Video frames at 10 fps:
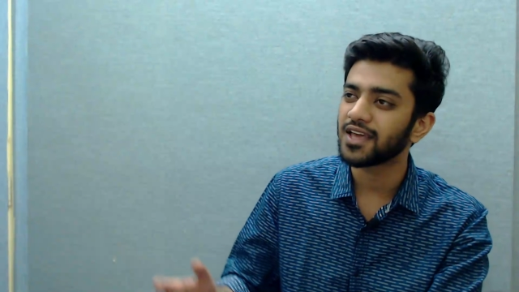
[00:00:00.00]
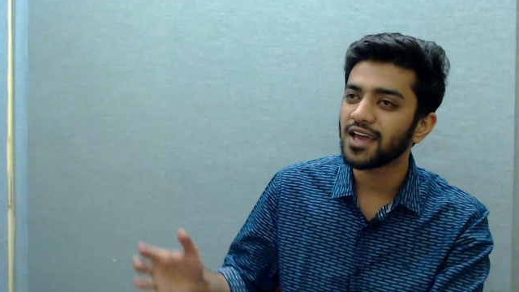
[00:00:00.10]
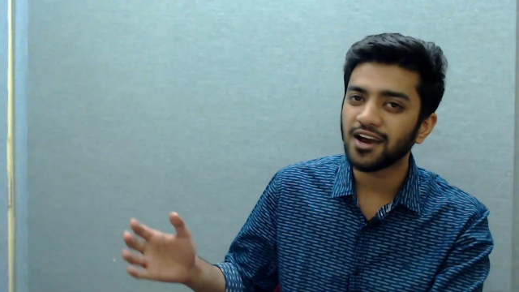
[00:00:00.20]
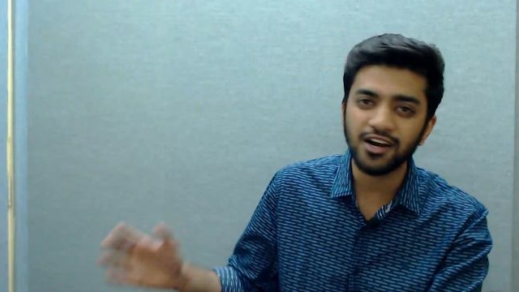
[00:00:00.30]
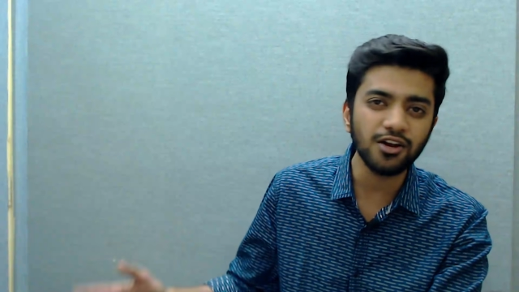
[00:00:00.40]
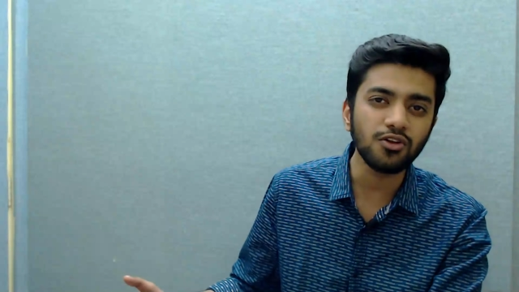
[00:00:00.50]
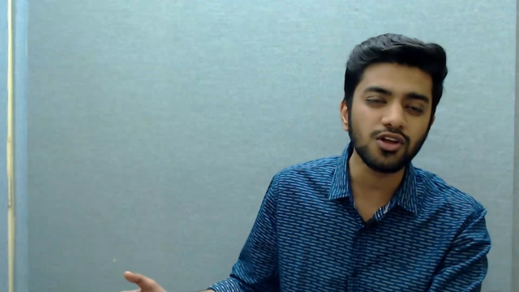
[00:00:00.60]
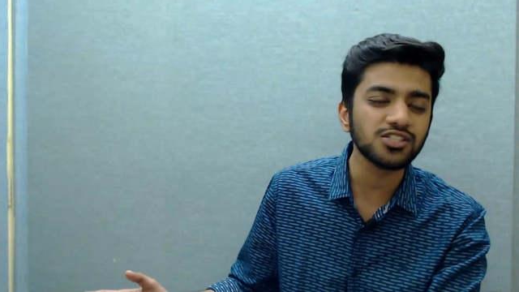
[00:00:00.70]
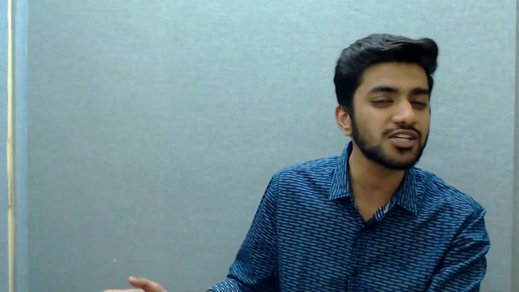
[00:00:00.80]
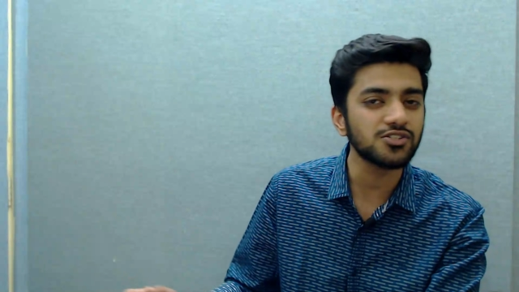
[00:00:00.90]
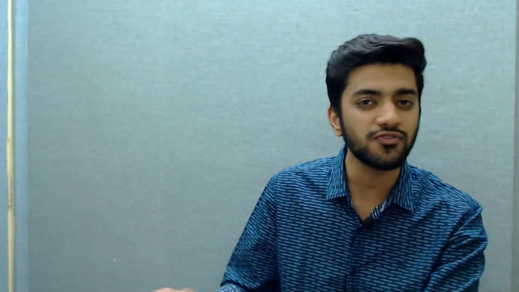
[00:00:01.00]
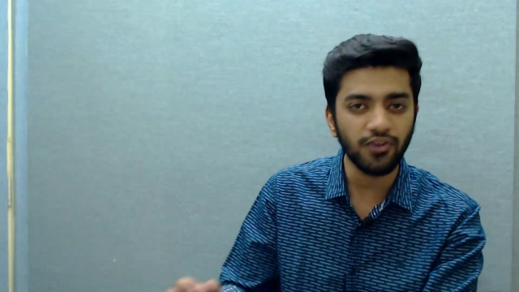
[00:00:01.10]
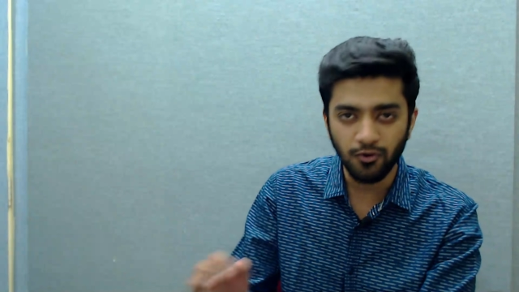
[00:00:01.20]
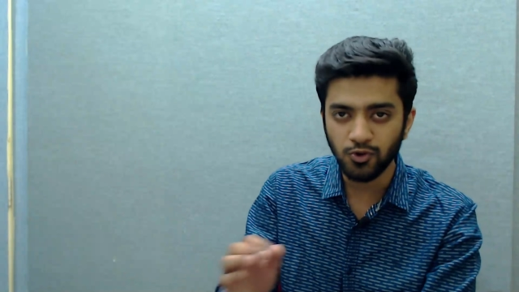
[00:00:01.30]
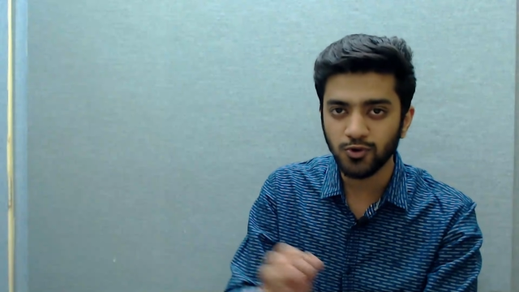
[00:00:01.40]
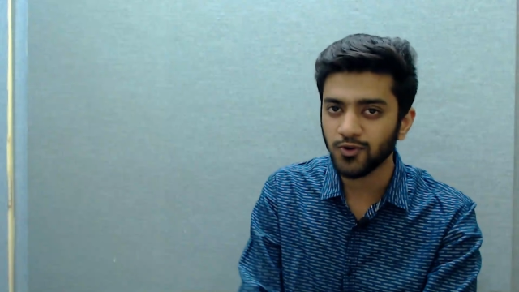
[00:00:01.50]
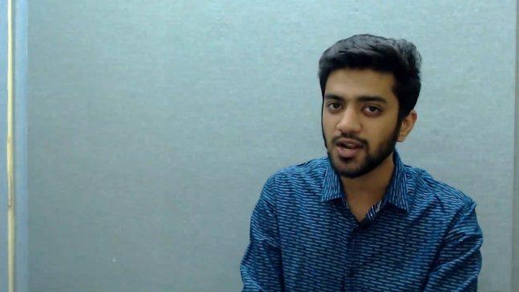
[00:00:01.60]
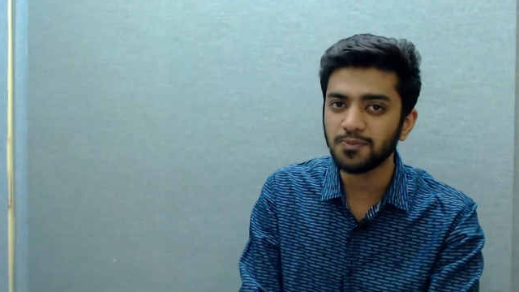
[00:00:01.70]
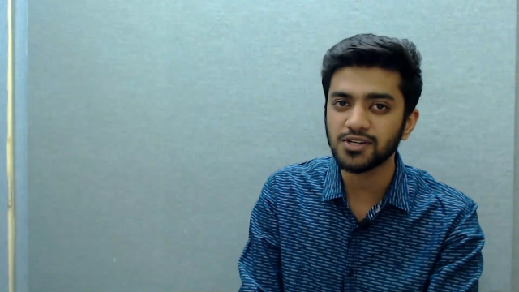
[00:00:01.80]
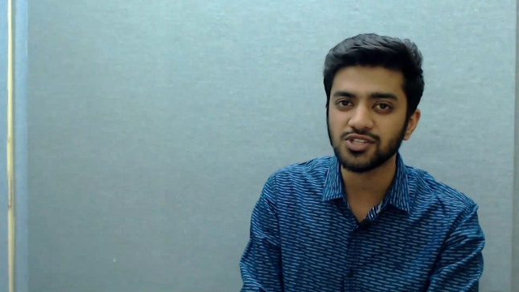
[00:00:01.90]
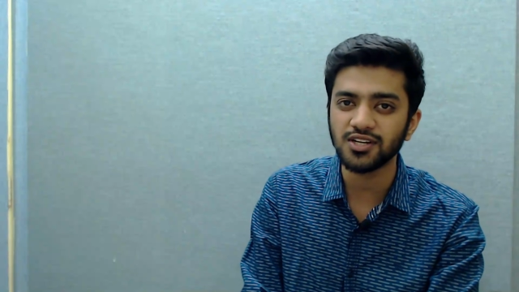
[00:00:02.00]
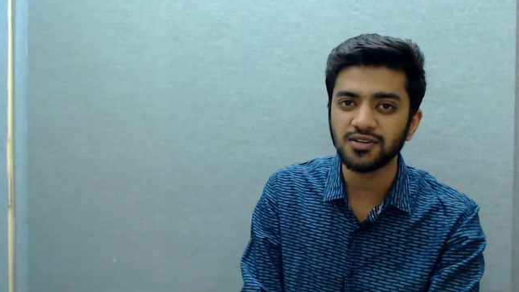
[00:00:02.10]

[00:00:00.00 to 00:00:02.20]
Return on assets of around 12%.